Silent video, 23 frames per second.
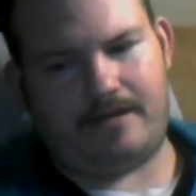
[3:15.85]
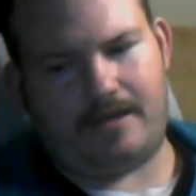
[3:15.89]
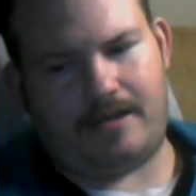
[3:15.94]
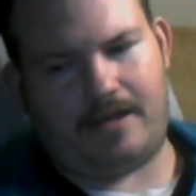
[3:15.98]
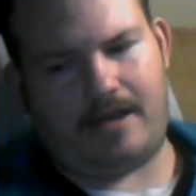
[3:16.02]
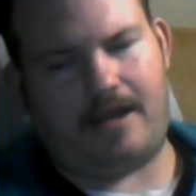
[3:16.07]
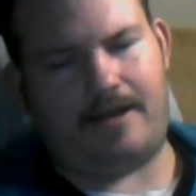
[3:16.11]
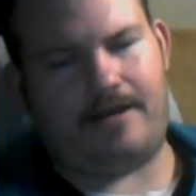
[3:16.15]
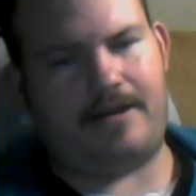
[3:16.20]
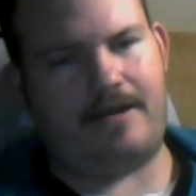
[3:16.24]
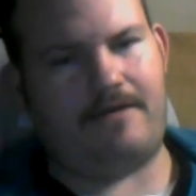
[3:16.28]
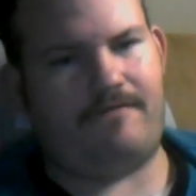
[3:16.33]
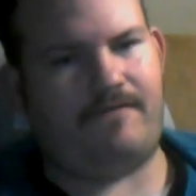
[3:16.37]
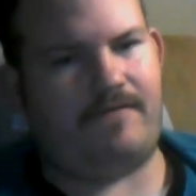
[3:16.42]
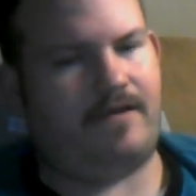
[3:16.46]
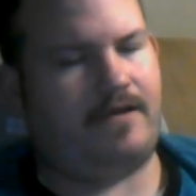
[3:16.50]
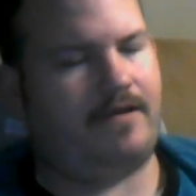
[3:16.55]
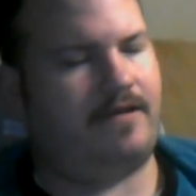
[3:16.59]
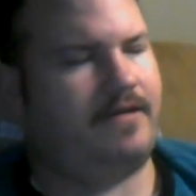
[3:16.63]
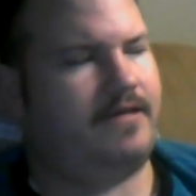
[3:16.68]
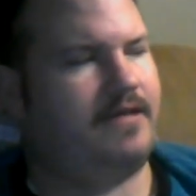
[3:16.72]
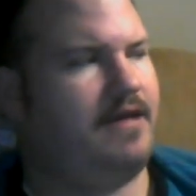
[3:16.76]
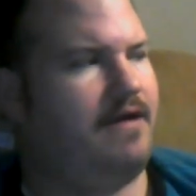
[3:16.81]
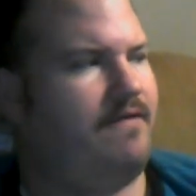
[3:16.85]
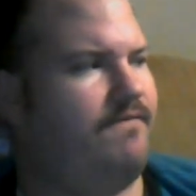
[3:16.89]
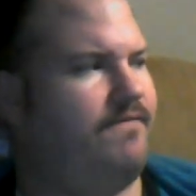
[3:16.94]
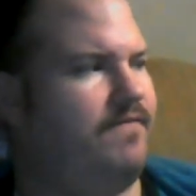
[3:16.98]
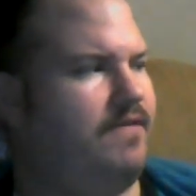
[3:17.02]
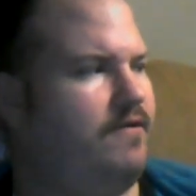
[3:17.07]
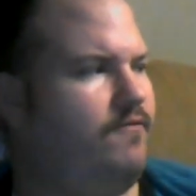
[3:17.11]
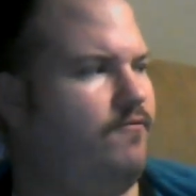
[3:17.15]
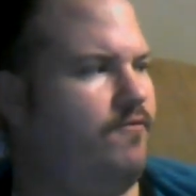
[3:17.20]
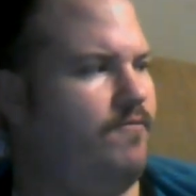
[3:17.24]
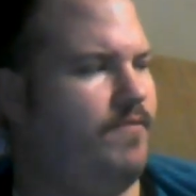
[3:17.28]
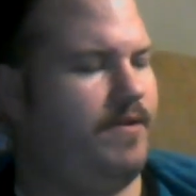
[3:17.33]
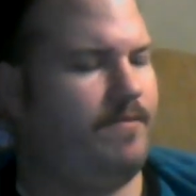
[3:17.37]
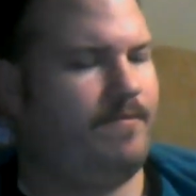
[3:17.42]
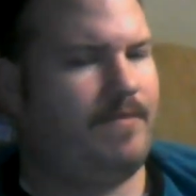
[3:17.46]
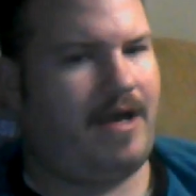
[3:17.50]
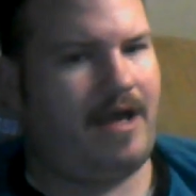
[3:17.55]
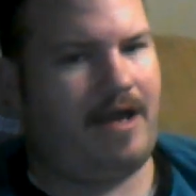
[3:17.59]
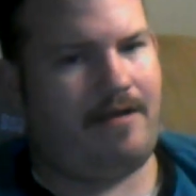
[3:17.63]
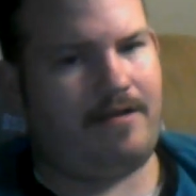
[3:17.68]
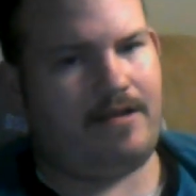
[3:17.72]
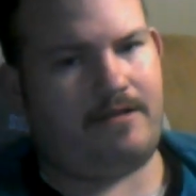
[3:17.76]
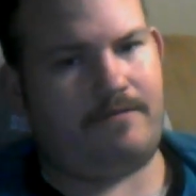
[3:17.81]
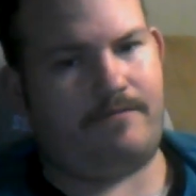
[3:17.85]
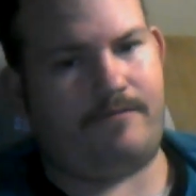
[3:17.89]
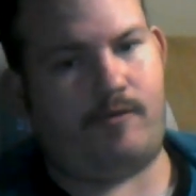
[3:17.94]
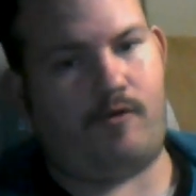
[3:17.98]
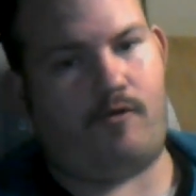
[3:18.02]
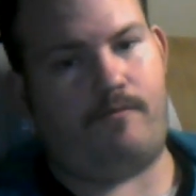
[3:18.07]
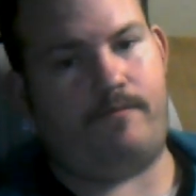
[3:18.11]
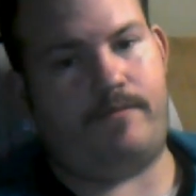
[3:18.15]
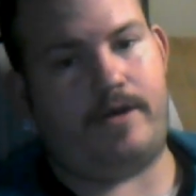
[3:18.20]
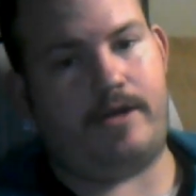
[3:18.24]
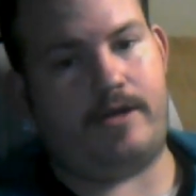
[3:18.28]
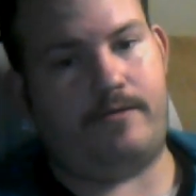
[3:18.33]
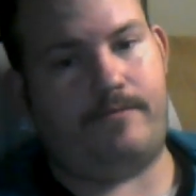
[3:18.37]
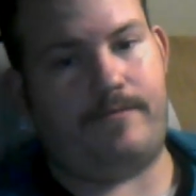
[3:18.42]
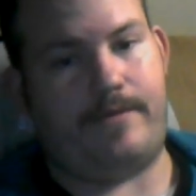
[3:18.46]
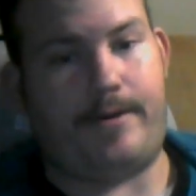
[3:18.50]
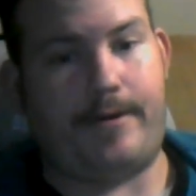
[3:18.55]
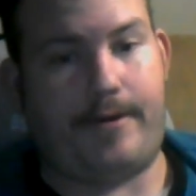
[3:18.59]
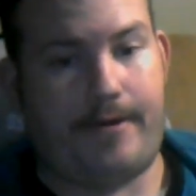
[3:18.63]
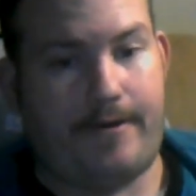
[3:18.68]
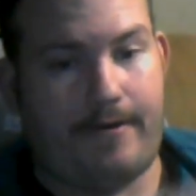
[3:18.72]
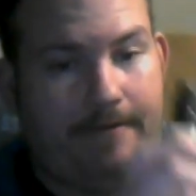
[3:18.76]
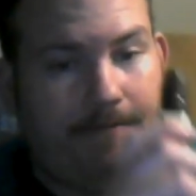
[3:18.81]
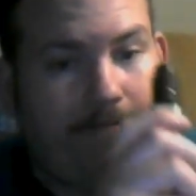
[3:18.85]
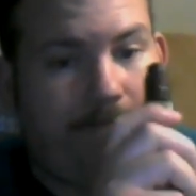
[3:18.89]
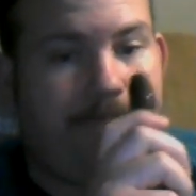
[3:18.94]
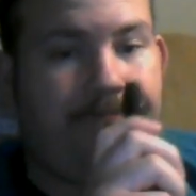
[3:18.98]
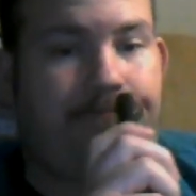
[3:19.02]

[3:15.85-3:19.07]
And I definitely, definitely will be buying some more butterbeer.